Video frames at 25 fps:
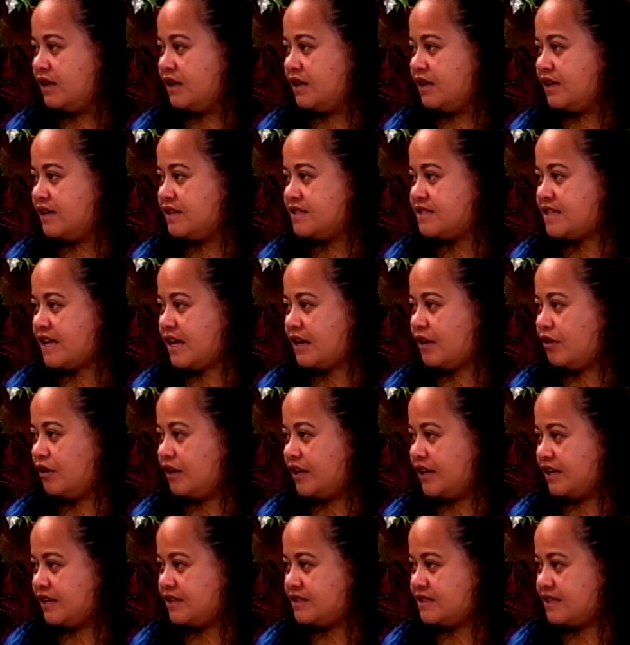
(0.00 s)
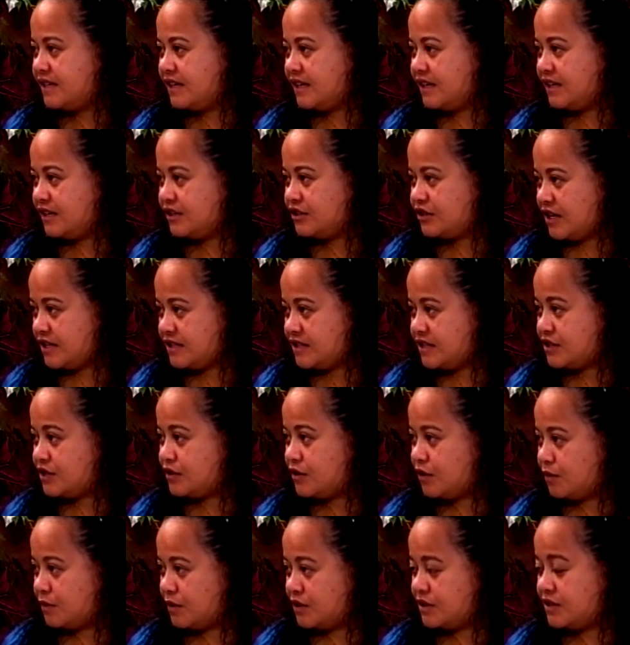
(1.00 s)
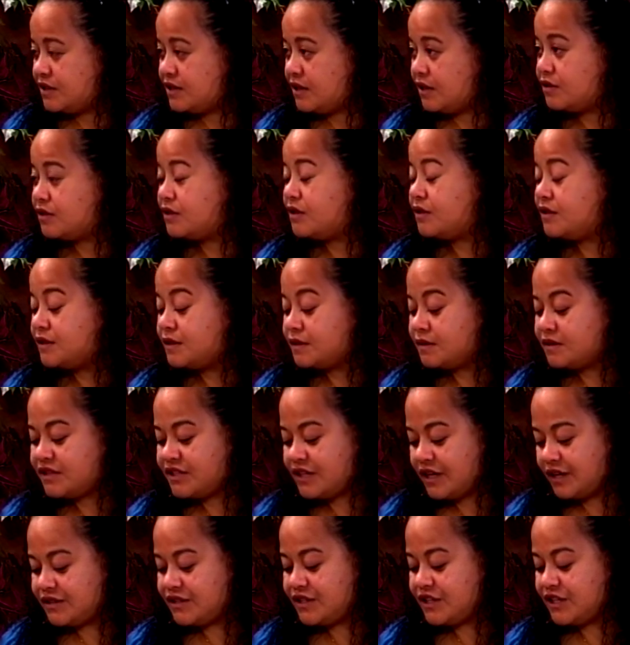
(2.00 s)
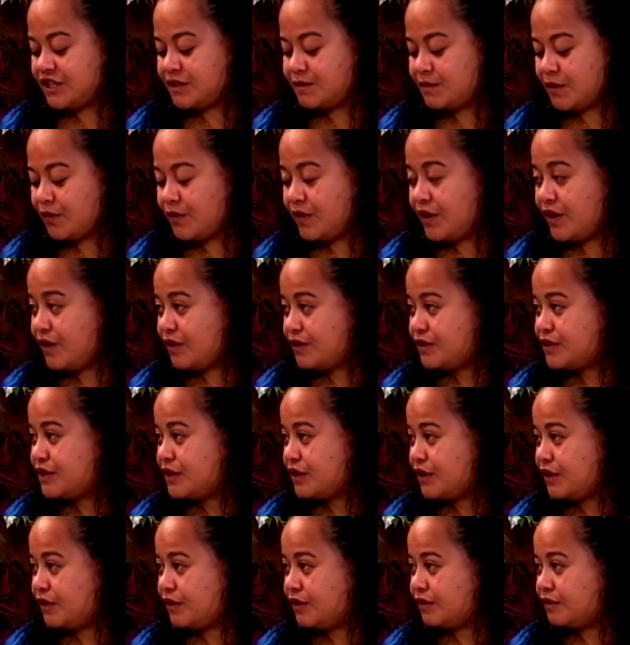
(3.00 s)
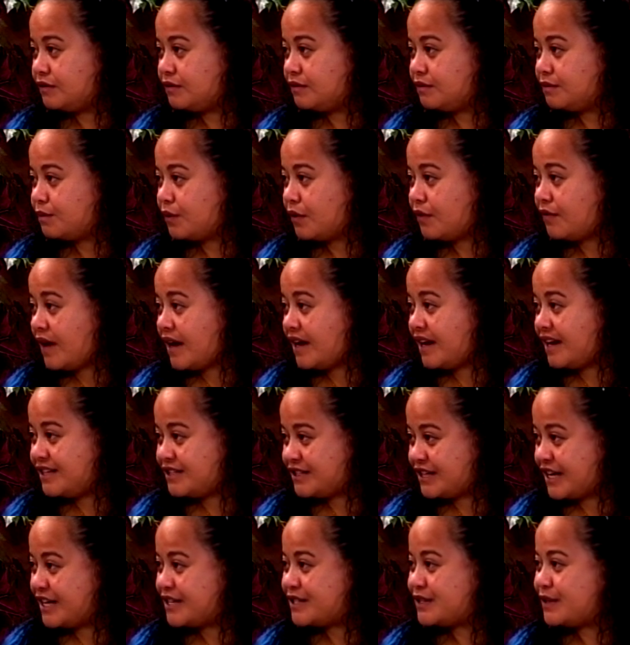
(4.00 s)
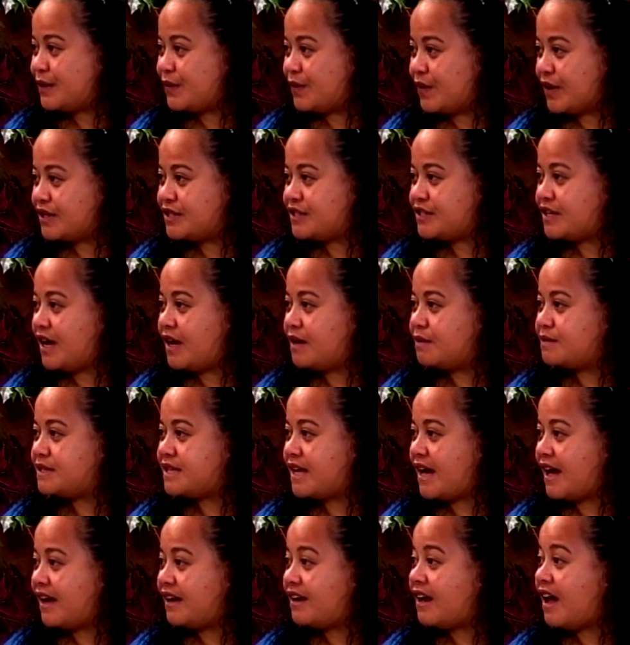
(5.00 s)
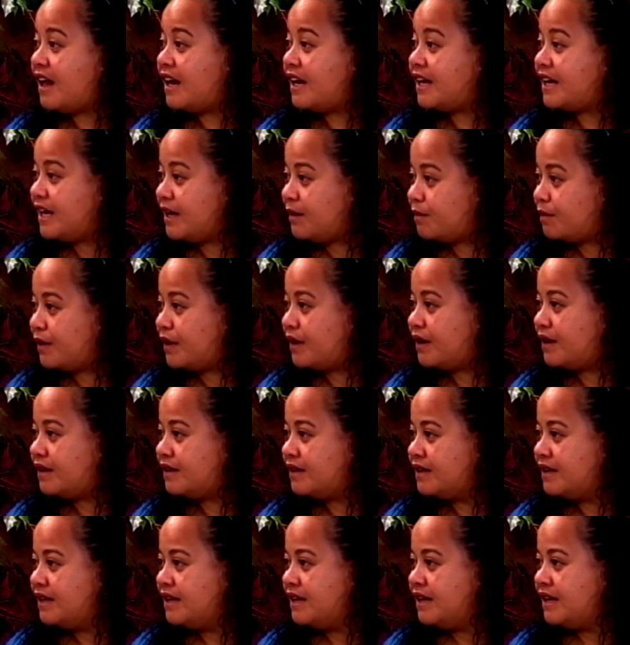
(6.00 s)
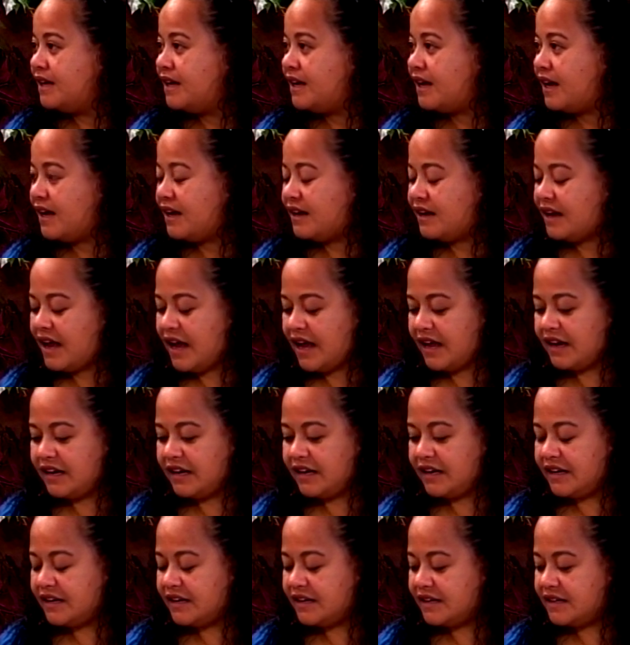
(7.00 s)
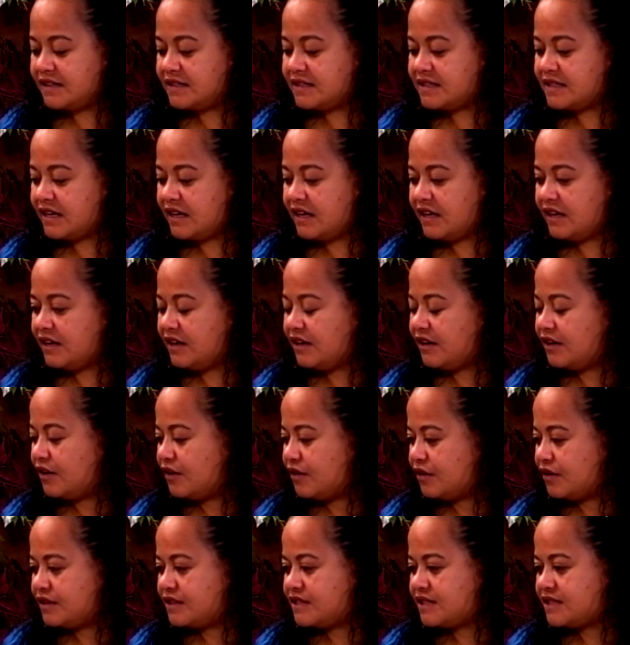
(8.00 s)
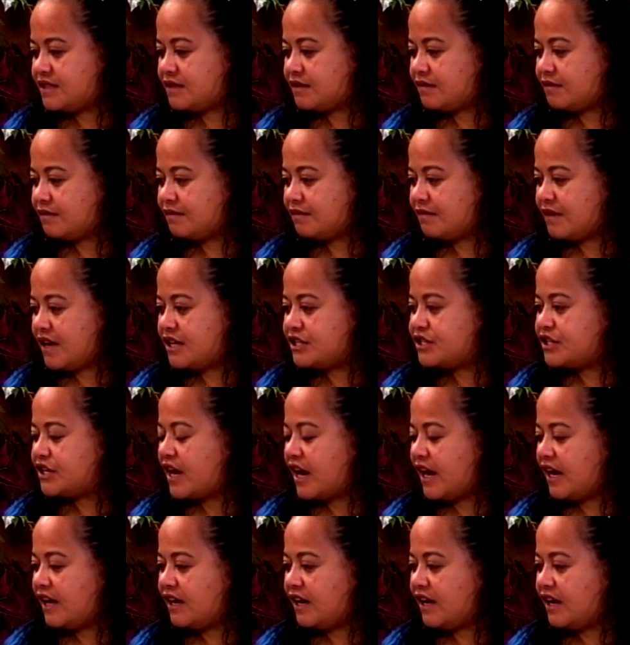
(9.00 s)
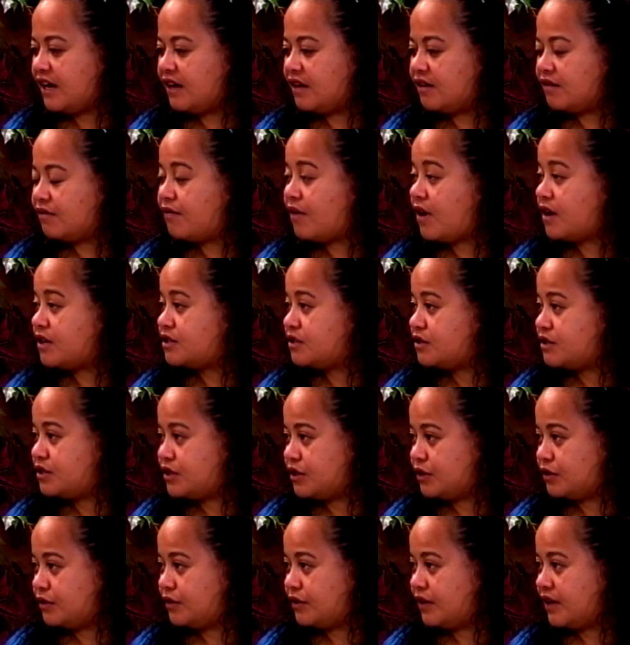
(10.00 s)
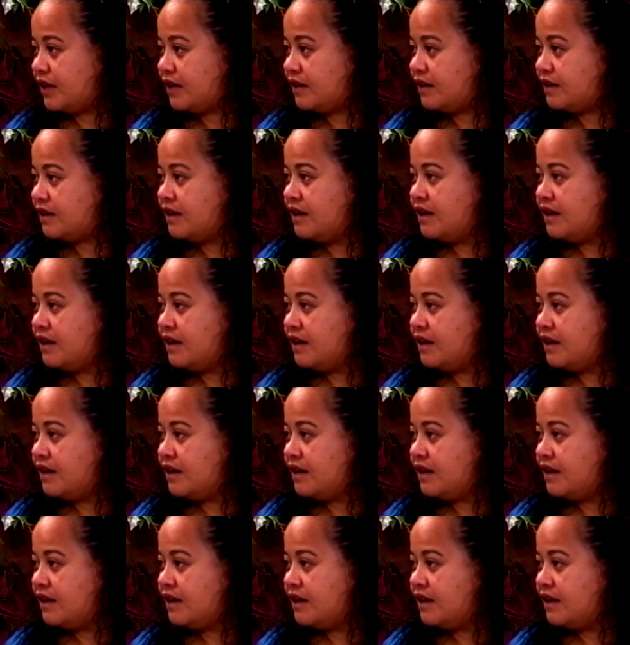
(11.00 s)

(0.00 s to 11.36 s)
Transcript: It's not only to transitional emergency shelters, but we also provide educational workshops at Halekipa. And that is, you know, it's educating foster children